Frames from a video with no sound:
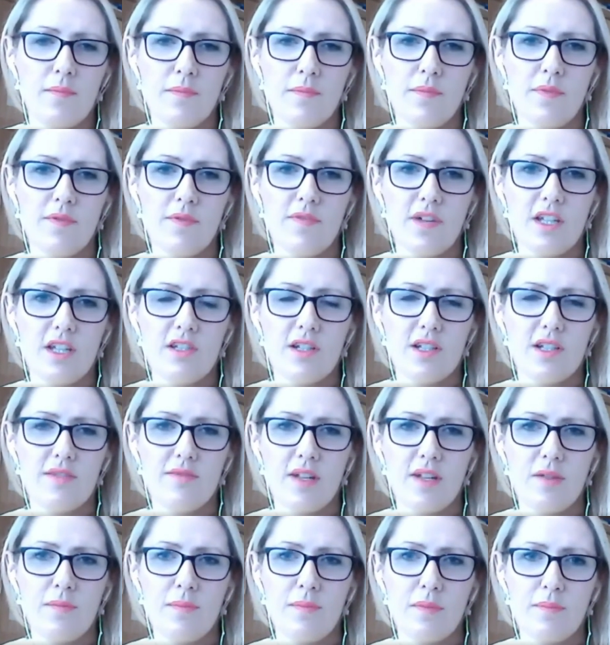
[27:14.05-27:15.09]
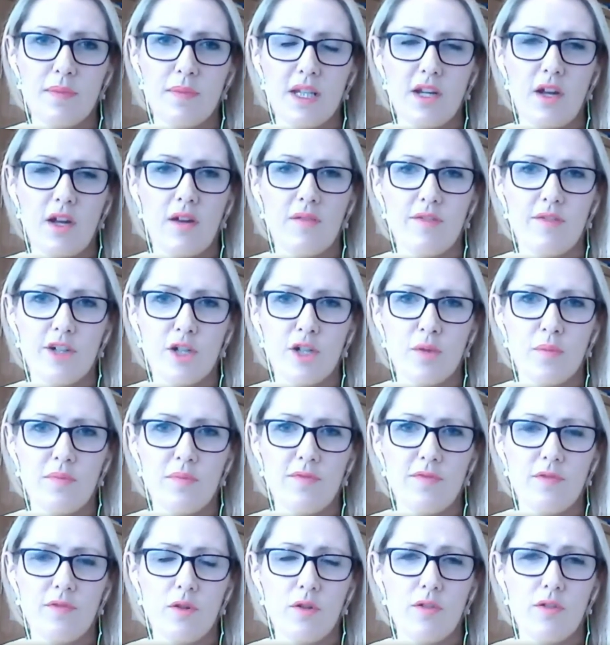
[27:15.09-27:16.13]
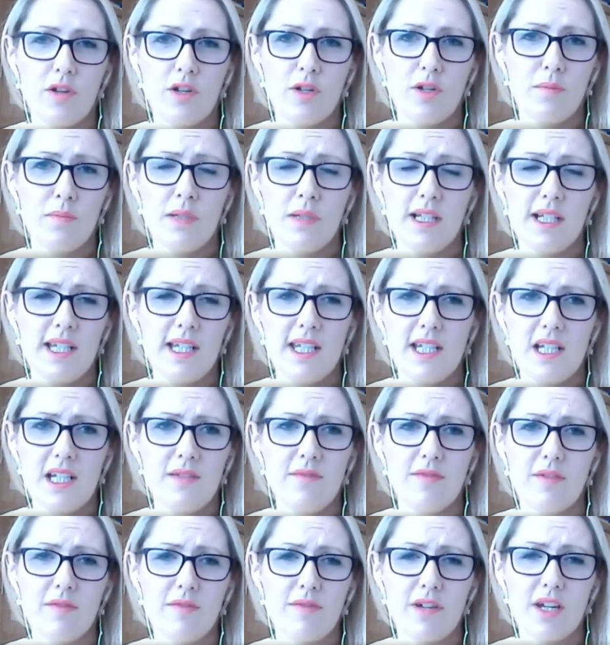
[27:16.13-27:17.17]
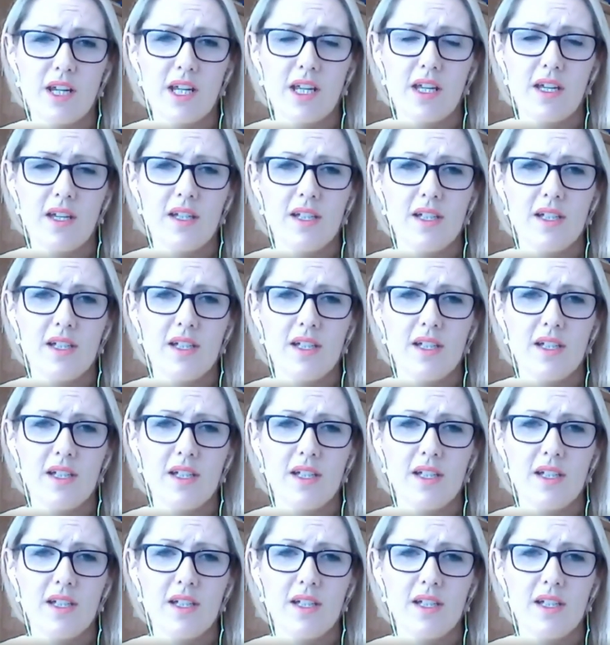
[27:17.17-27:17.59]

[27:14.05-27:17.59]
professional development being offered up completely for free.